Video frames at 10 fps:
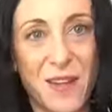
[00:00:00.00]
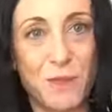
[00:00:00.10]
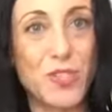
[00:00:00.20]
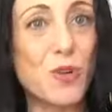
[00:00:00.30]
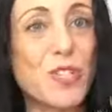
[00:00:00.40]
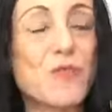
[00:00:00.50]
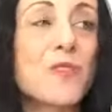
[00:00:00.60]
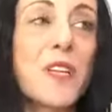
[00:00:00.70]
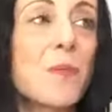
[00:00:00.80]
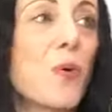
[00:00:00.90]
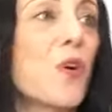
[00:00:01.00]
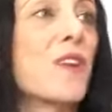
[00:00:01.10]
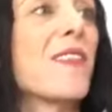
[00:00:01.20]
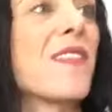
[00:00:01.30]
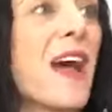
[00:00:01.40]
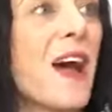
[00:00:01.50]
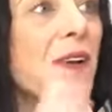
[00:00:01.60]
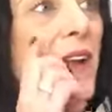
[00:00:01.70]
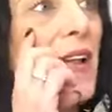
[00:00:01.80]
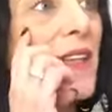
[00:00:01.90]
them? So it's really important that
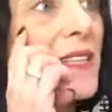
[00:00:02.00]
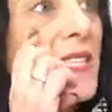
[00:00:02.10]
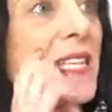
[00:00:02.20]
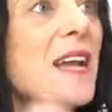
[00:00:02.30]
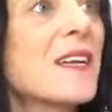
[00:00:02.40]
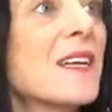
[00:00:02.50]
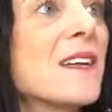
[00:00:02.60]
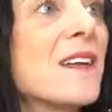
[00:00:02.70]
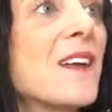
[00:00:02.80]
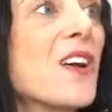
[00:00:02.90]
the second